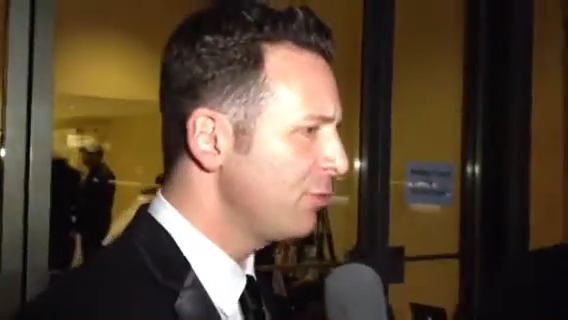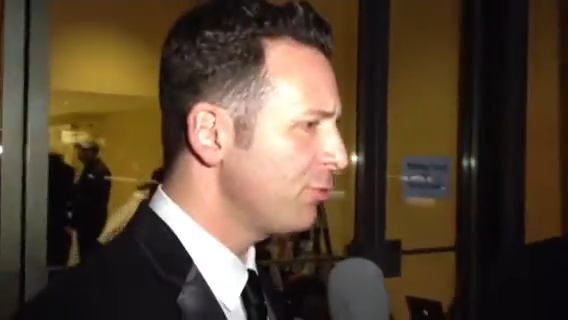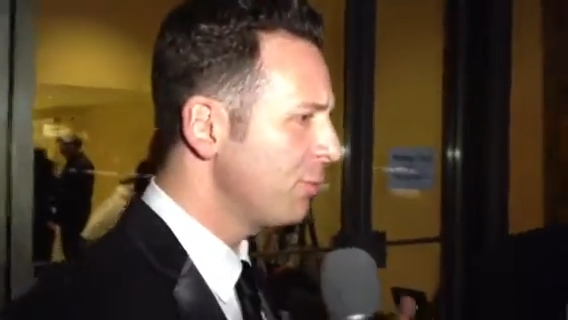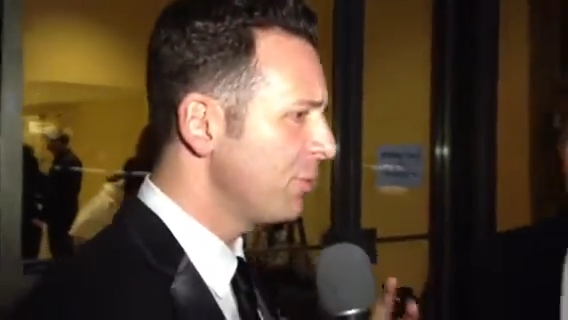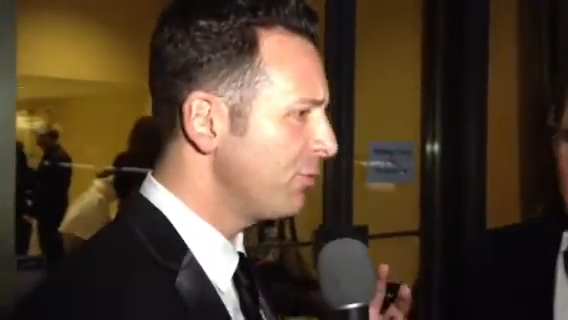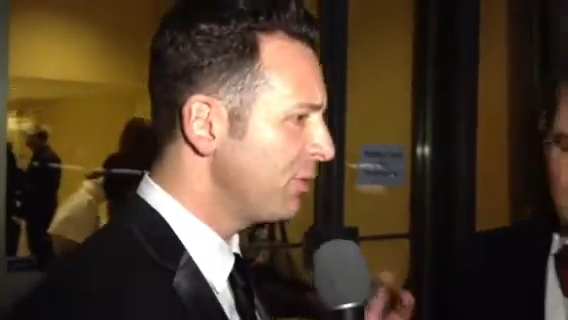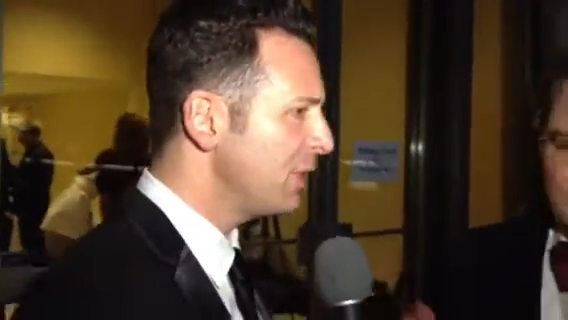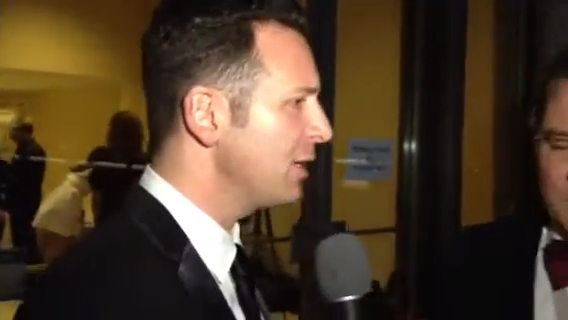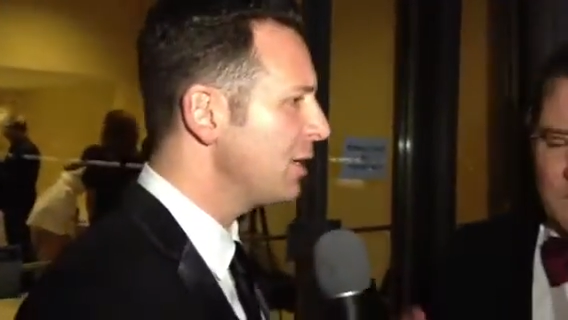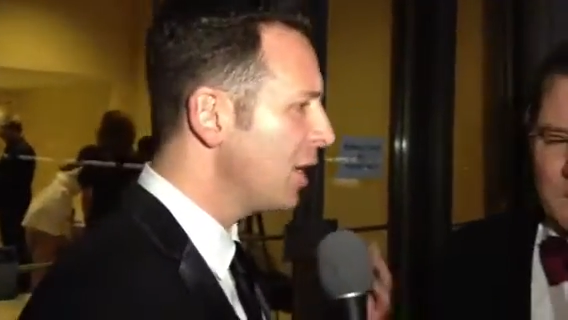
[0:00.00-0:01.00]
from the
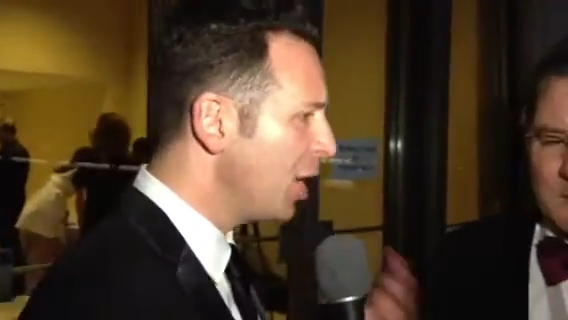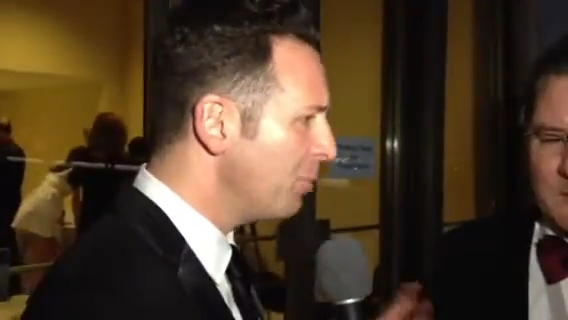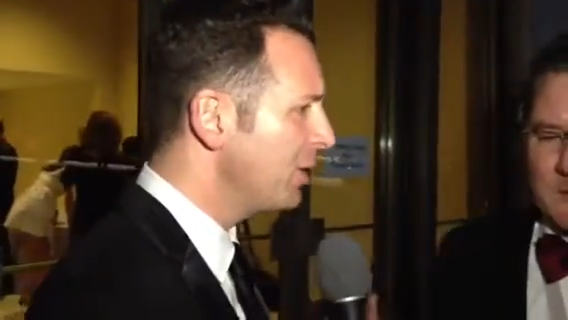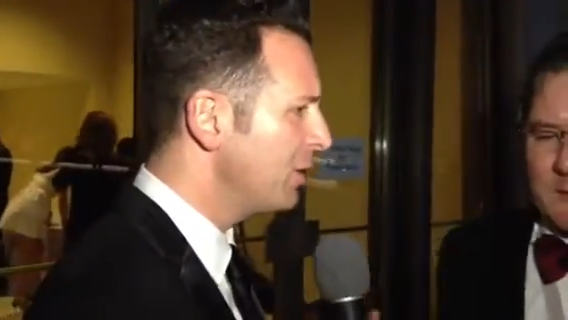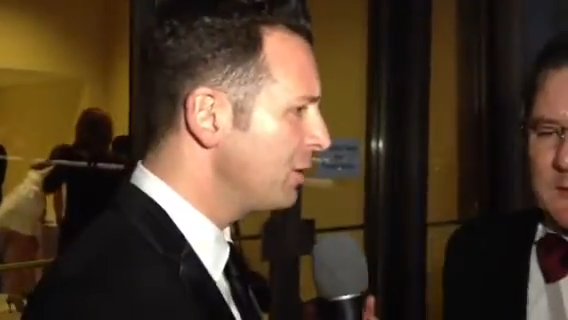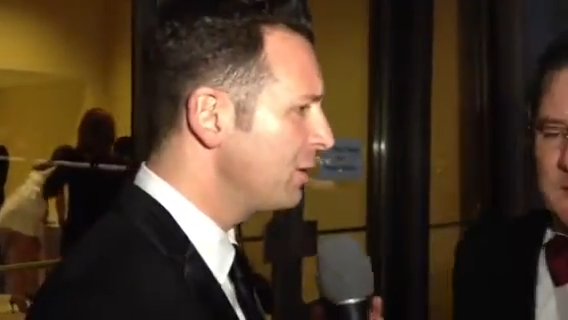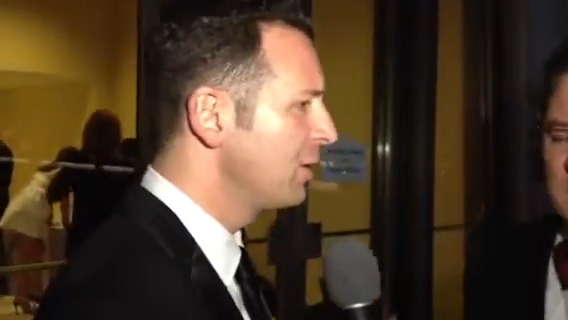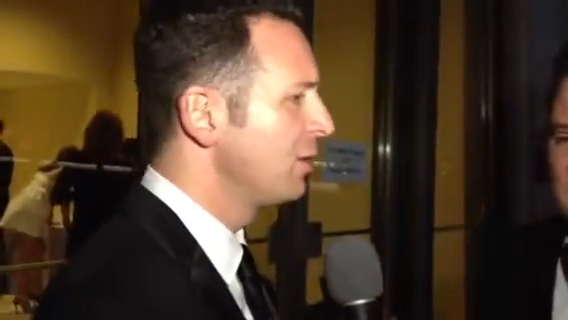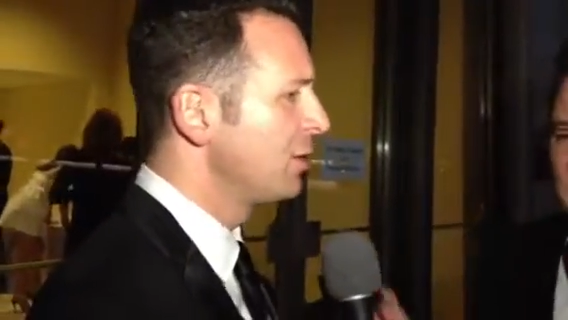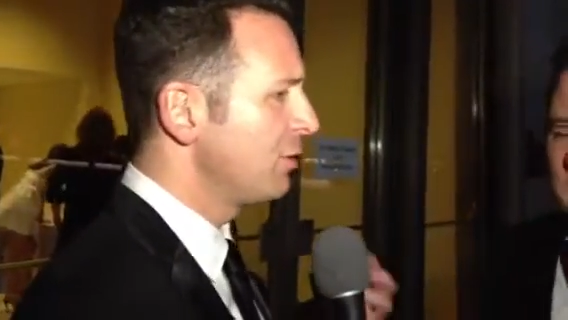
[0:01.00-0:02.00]
city come in
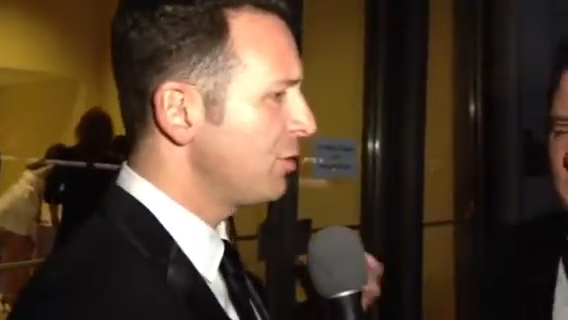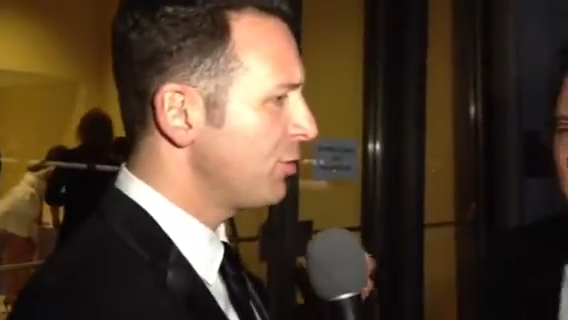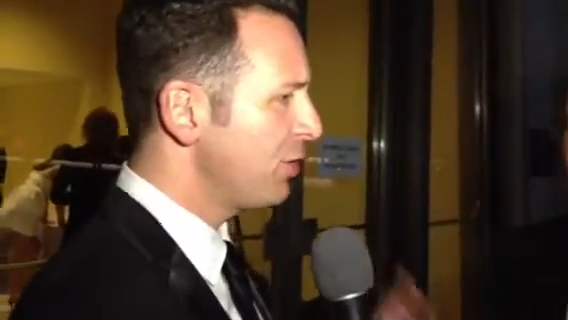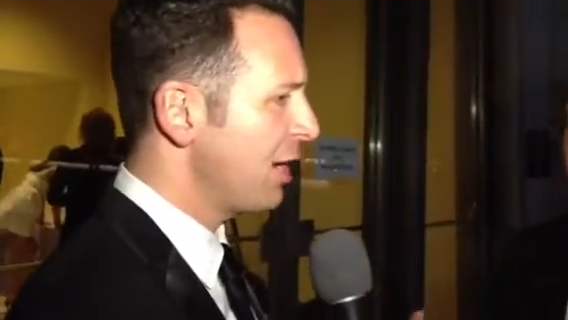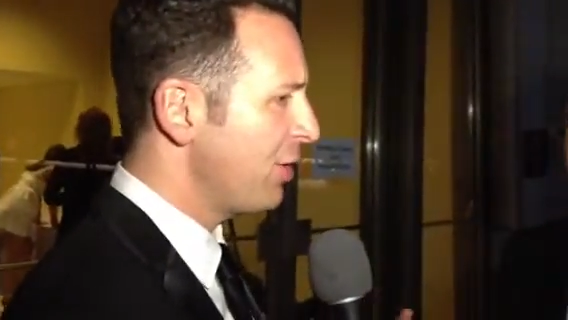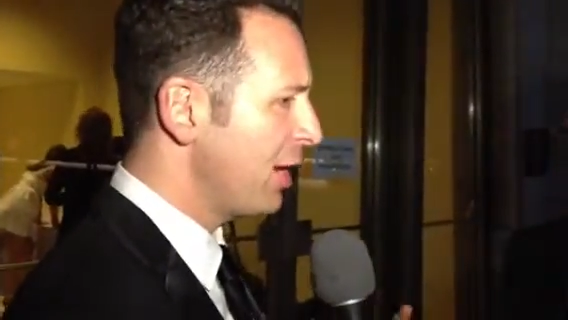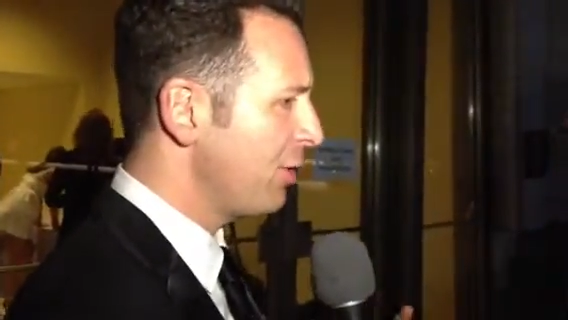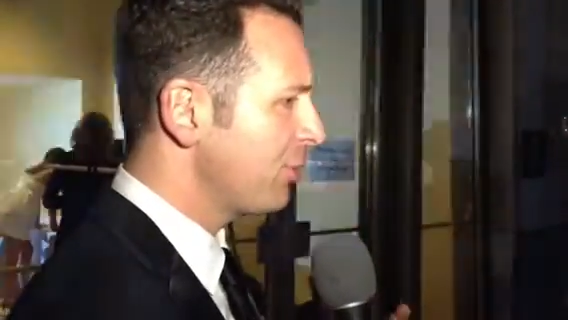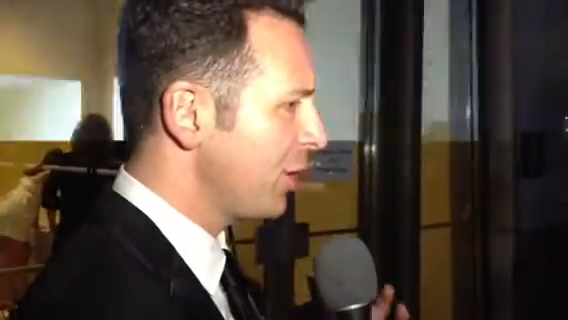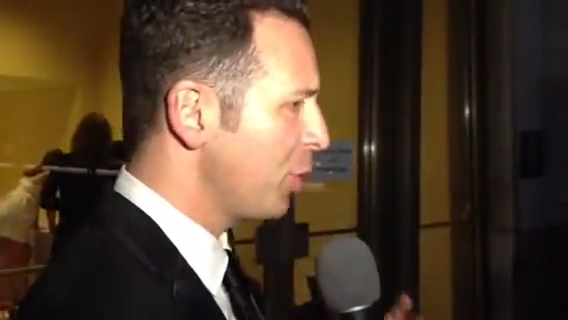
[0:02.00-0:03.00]
to the
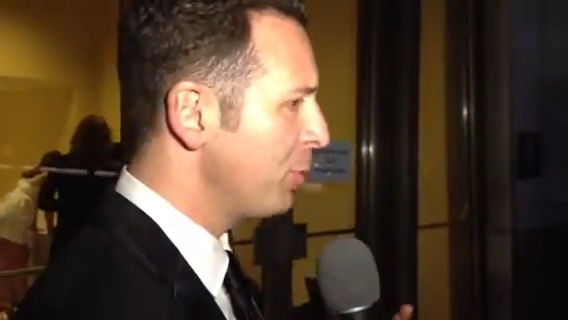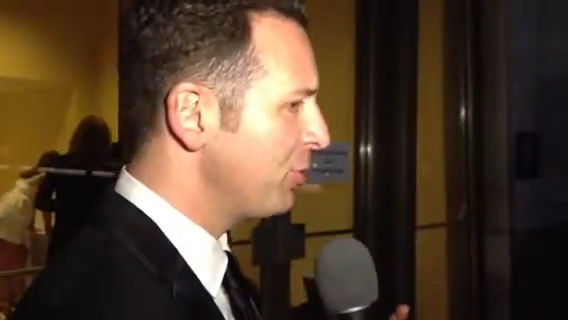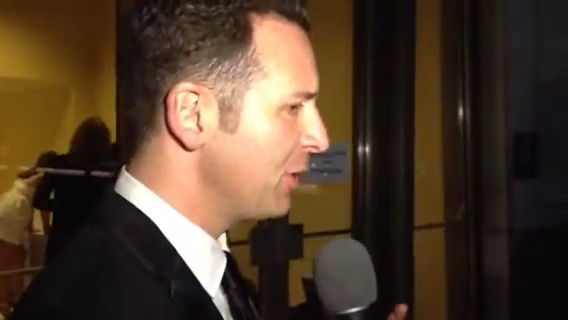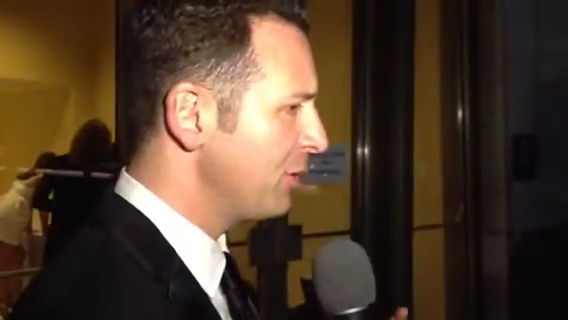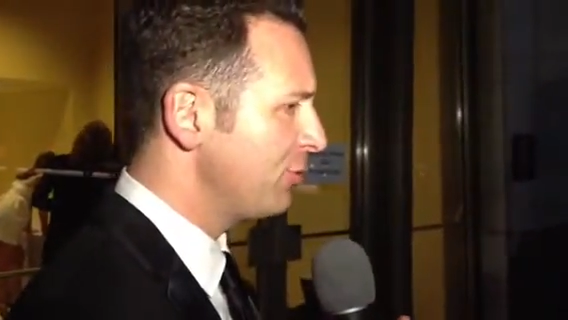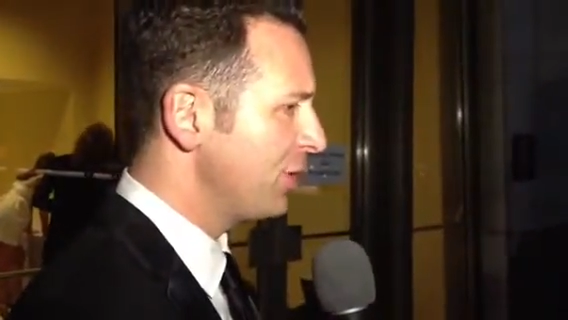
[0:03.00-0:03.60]
townhouse on Armitage